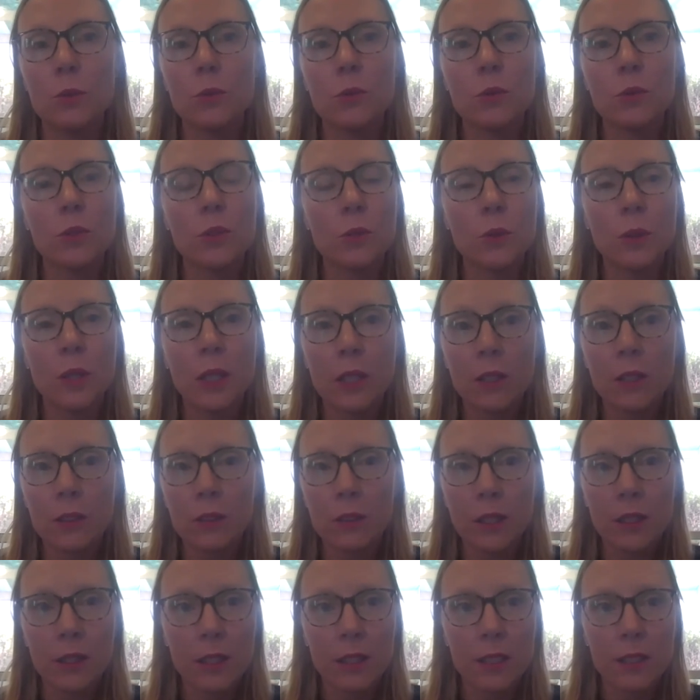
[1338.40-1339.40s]
hear
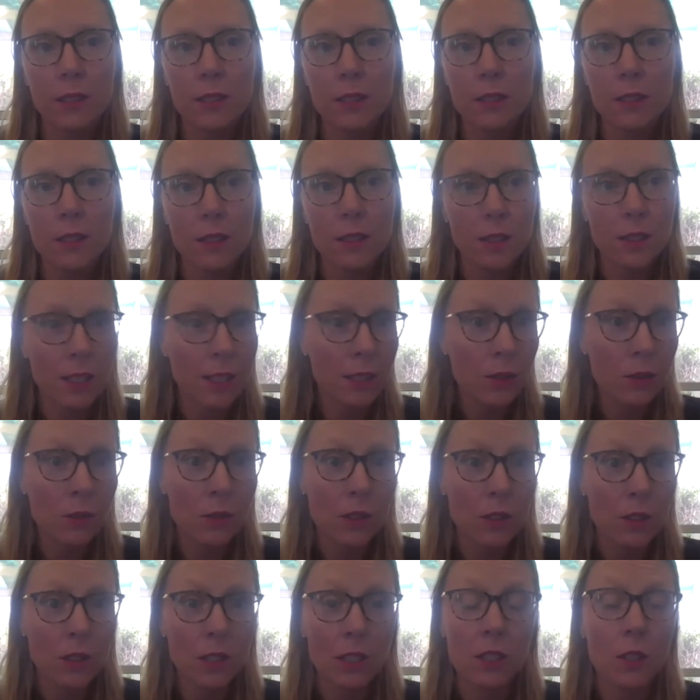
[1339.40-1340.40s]
that
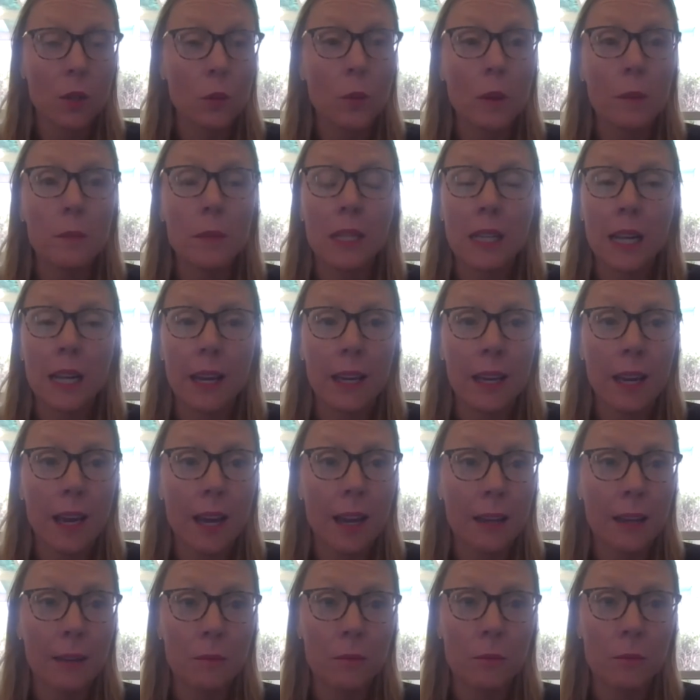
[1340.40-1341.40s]
that the women I
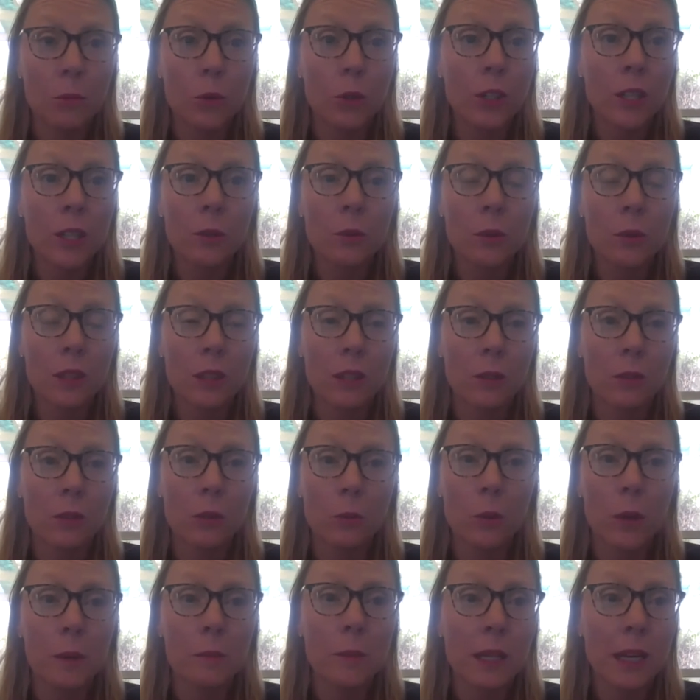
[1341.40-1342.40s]
am working with and the
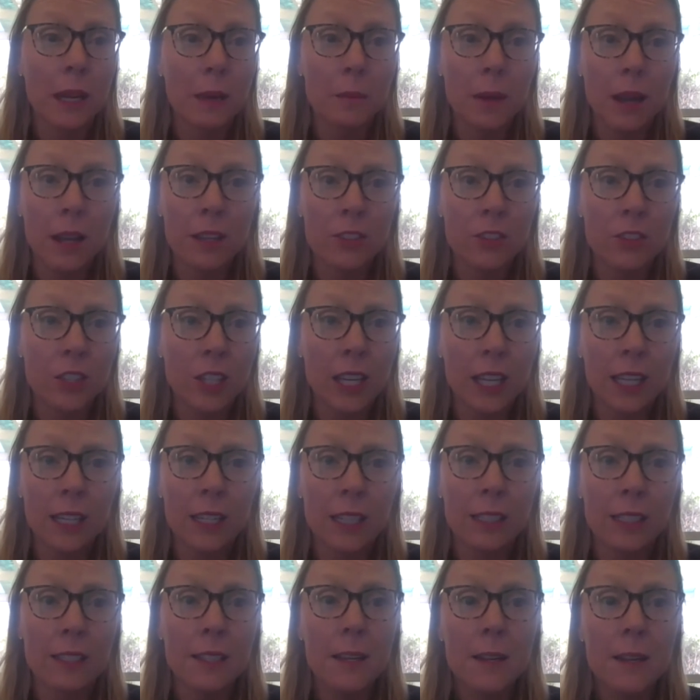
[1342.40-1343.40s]
women I'm
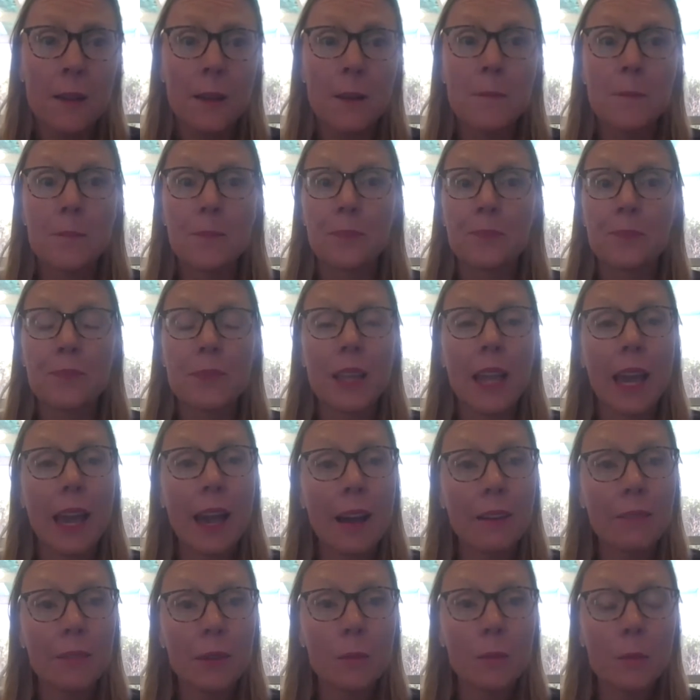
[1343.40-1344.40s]
educating
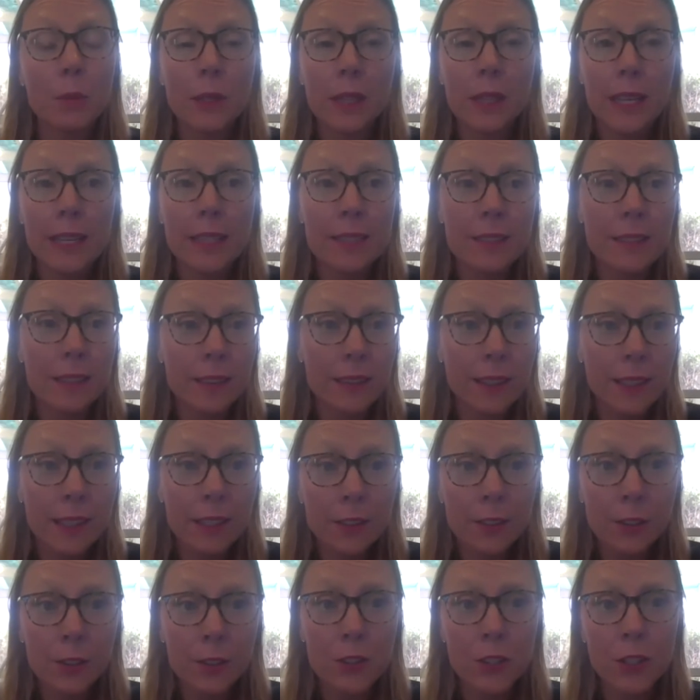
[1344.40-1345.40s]
have a place in
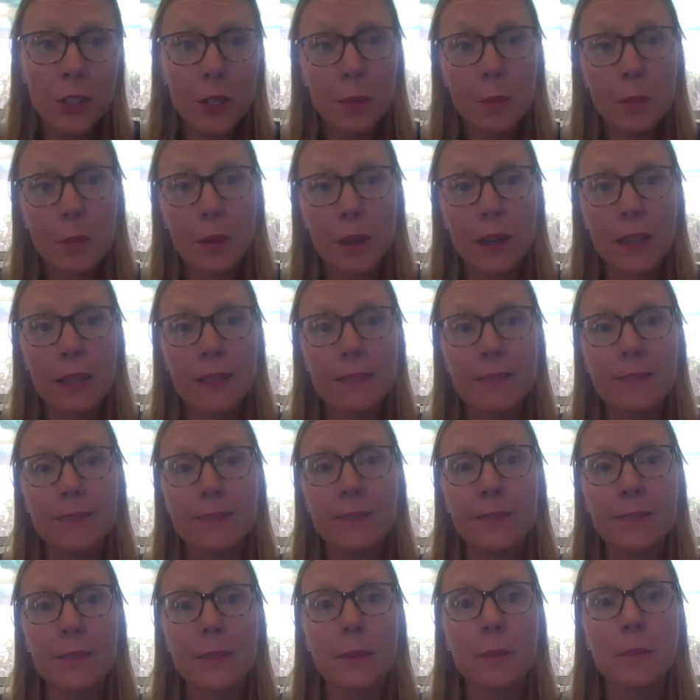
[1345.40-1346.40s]
leadership. And
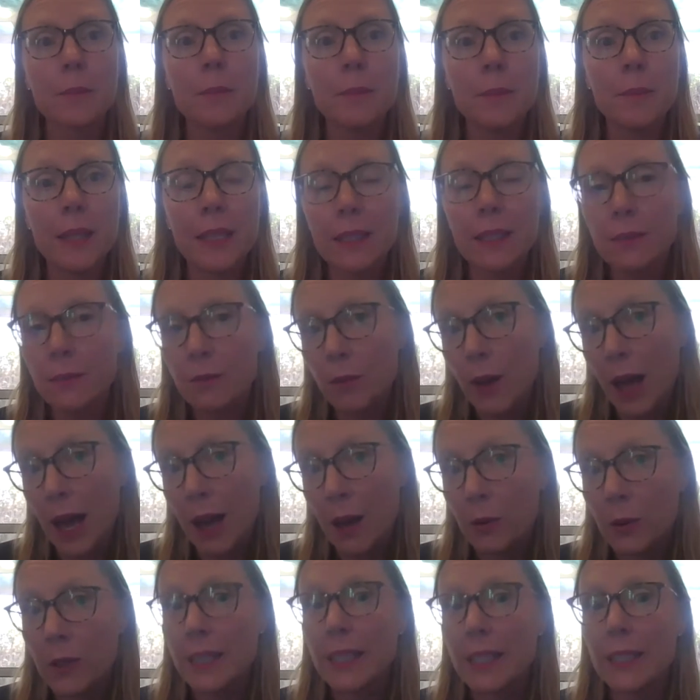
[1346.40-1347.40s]
for me
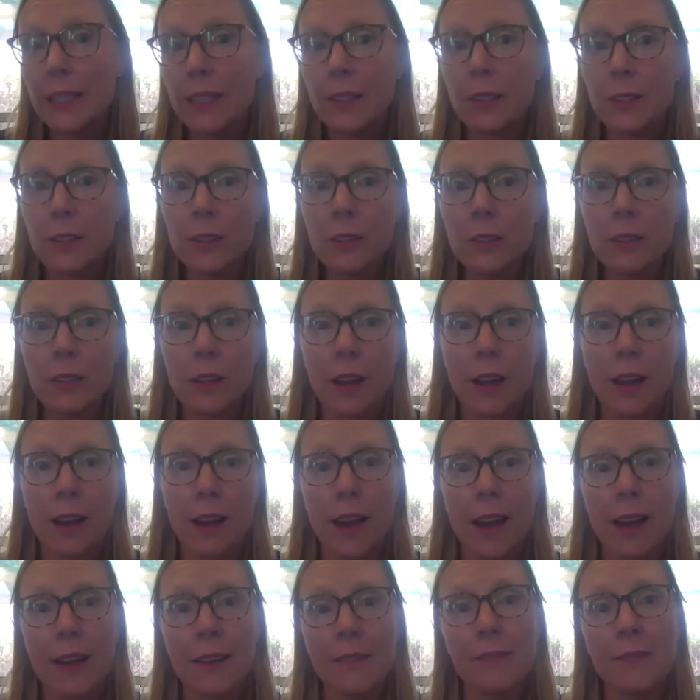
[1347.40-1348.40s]
out here,
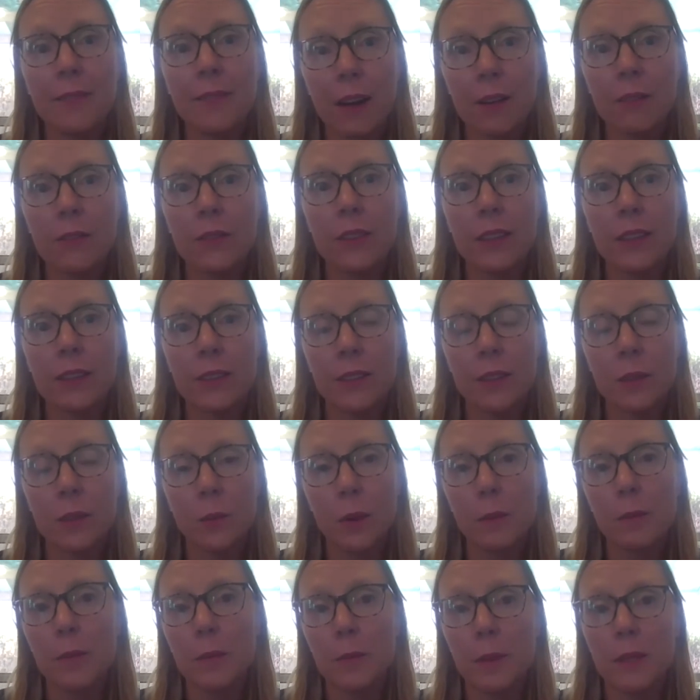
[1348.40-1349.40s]
I've found that the
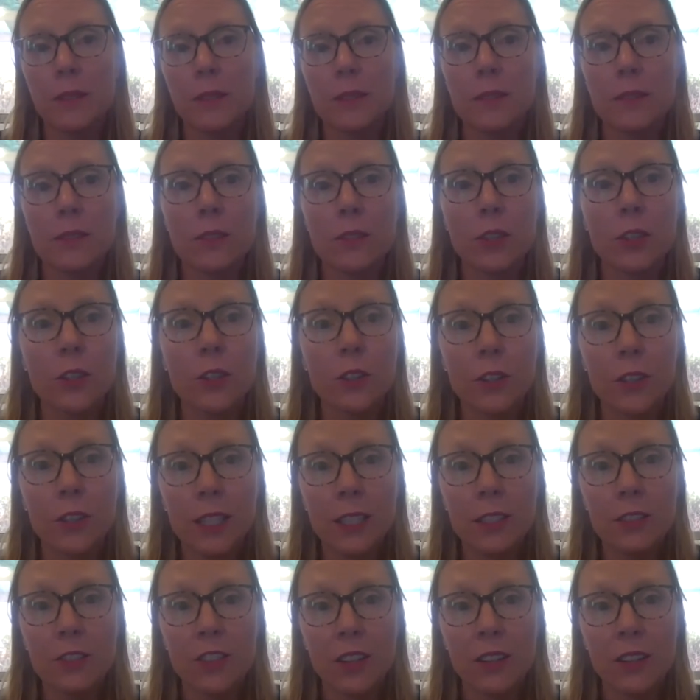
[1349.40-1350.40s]
Women Peace Security
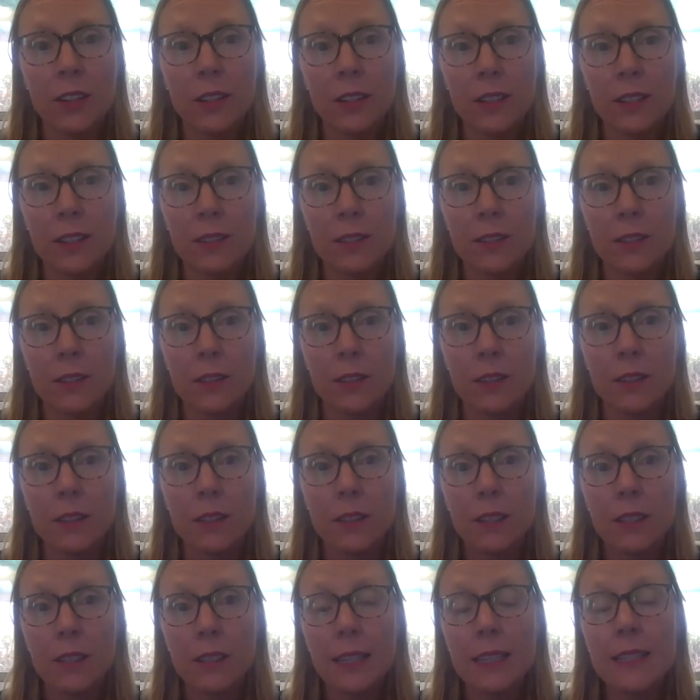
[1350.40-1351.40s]
Agenda is
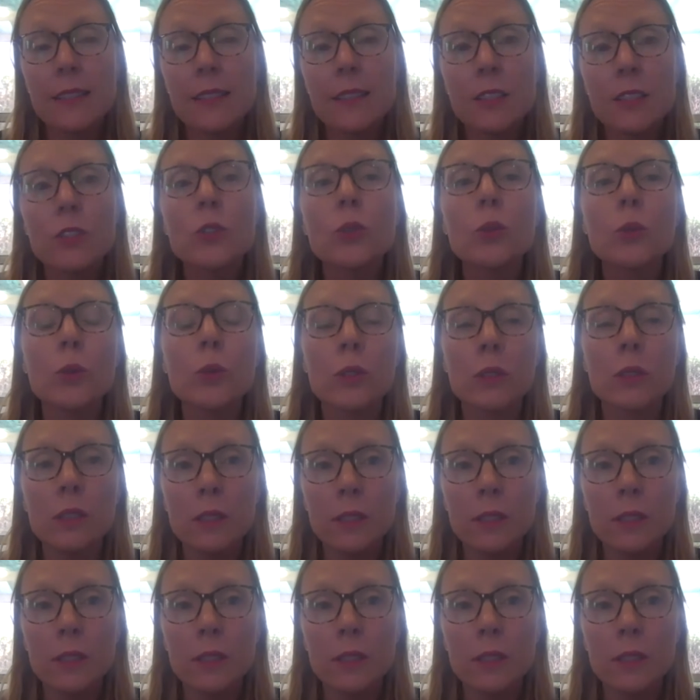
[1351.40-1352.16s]
the tool.